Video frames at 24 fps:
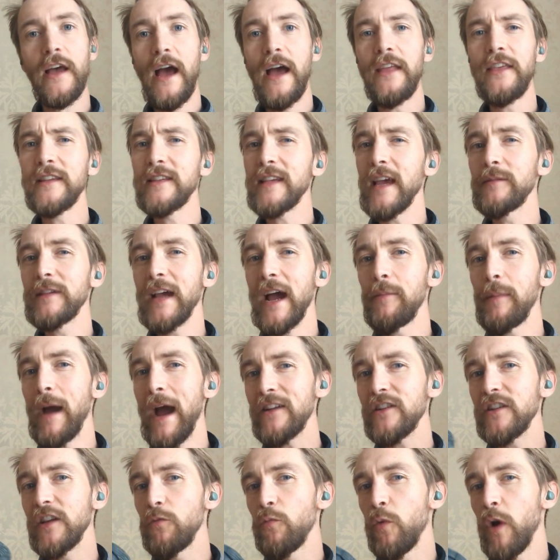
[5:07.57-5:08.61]
At the same time, it
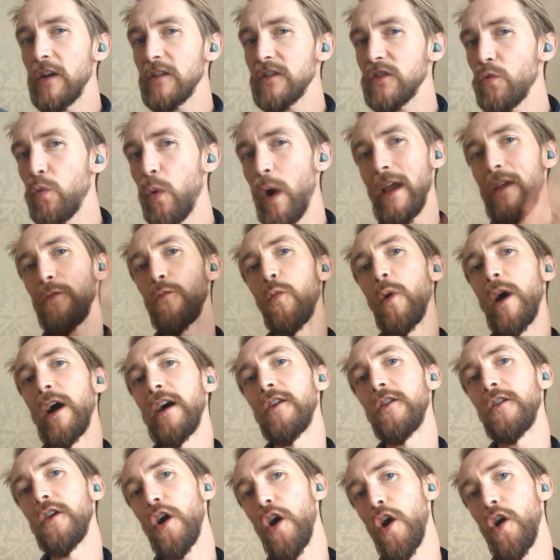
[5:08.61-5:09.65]
actually works quite
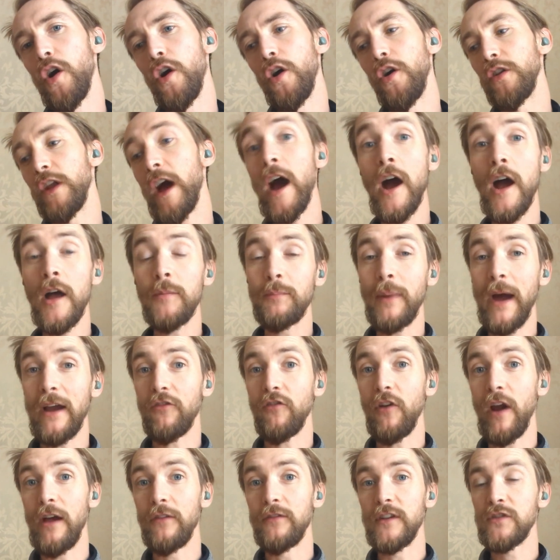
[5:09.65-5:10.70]
well on hard pack
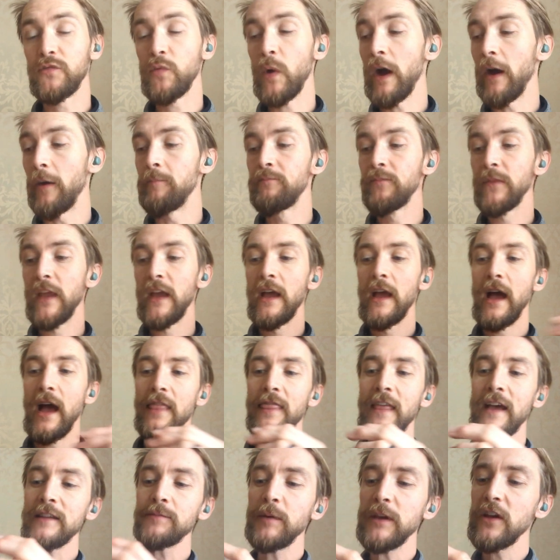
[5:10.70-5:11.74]
ground as well.
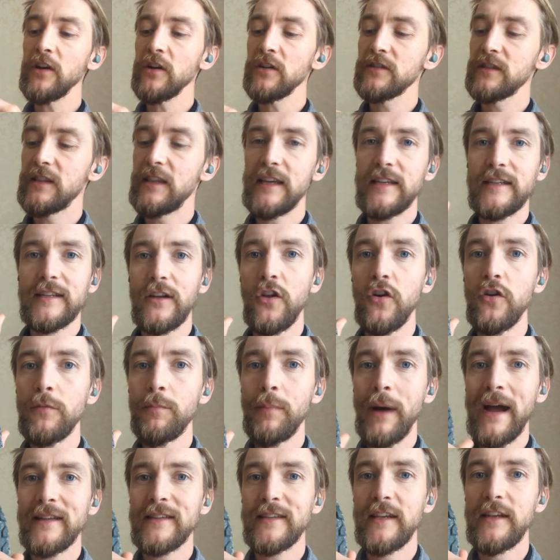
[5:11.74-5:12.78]
And that's because this lug
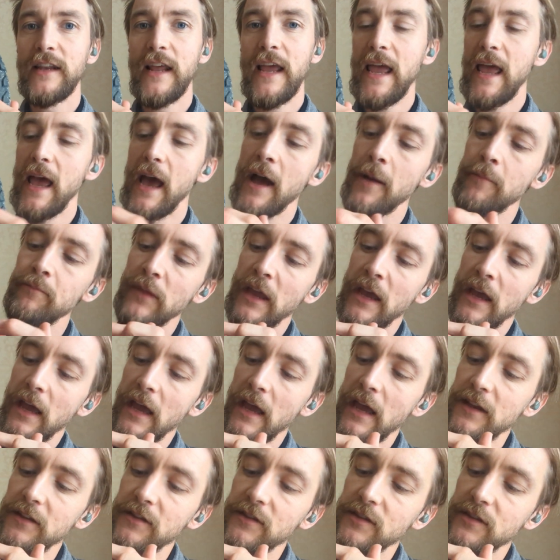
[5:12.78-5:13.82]
pattern here,
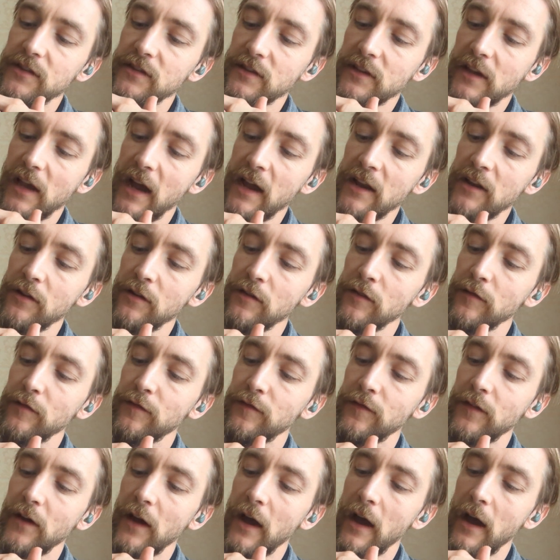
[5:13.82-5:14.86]
it's kind of
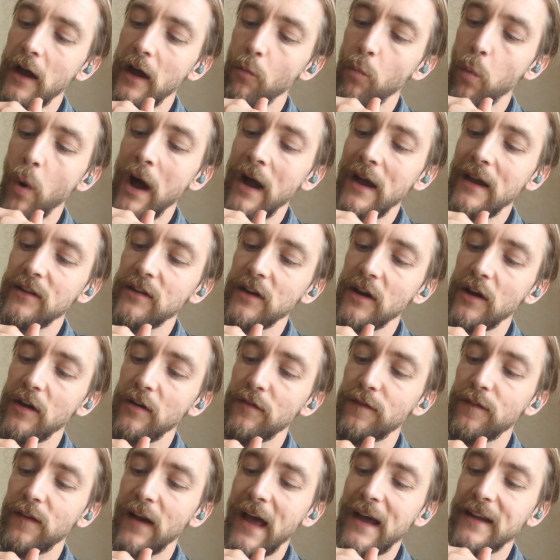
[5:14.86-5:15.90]
wider,
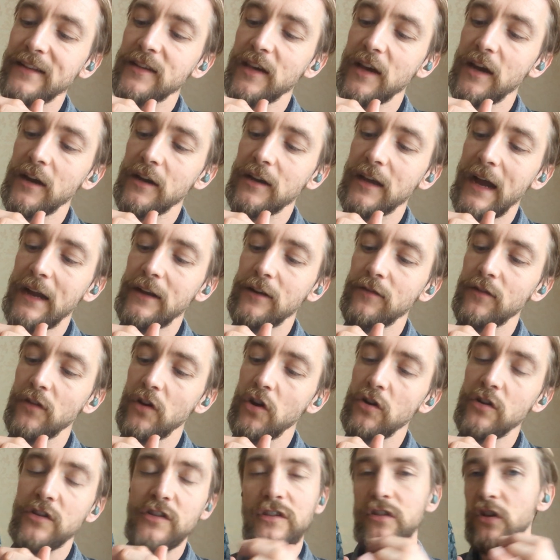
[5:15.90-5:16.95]
flatter kind of
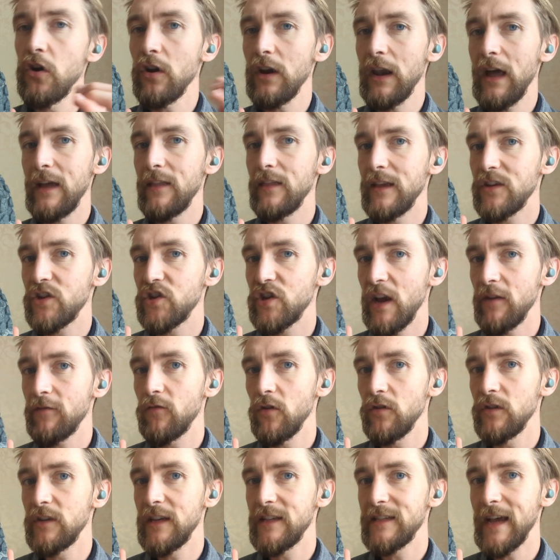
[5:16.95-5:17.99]
lugs, not like the
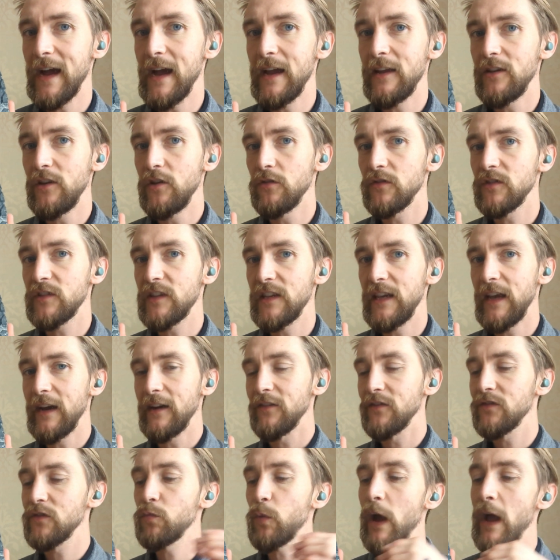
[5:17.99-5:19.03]
chevron design you'll see
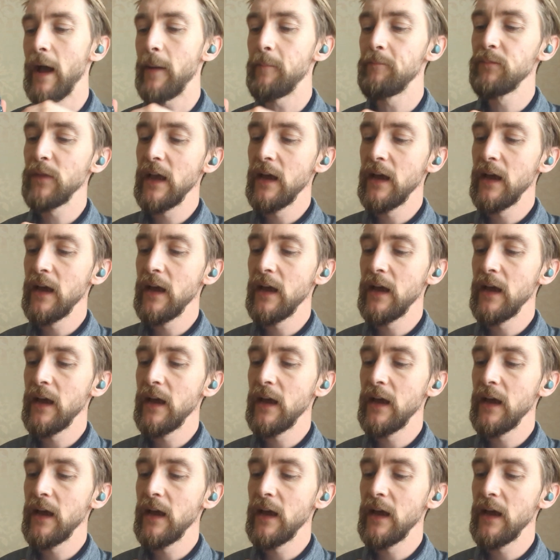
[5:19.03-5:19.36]
elsewhere.